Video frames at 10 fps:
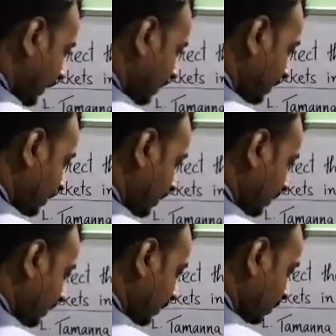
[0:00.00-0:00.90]

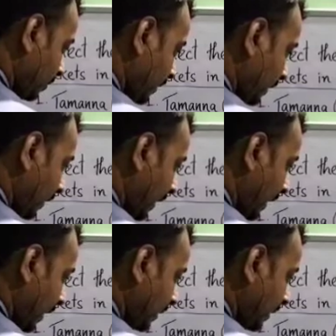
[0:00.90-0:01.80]
studies,
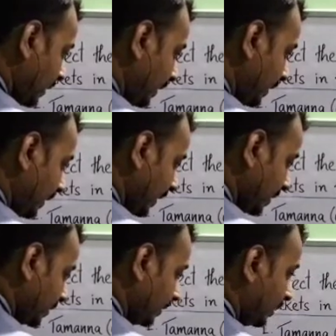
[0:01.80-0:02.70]

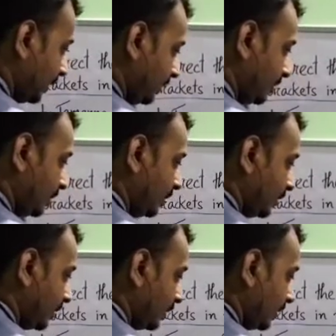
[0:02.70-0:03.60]
studies,
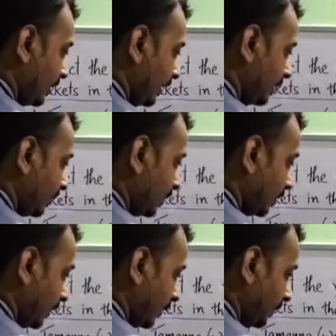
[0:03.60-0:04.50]

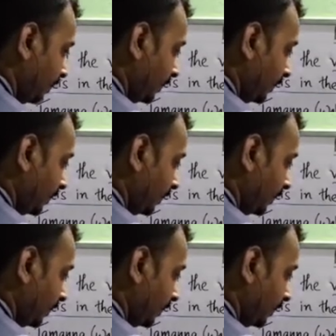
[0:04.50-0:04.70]
regularly.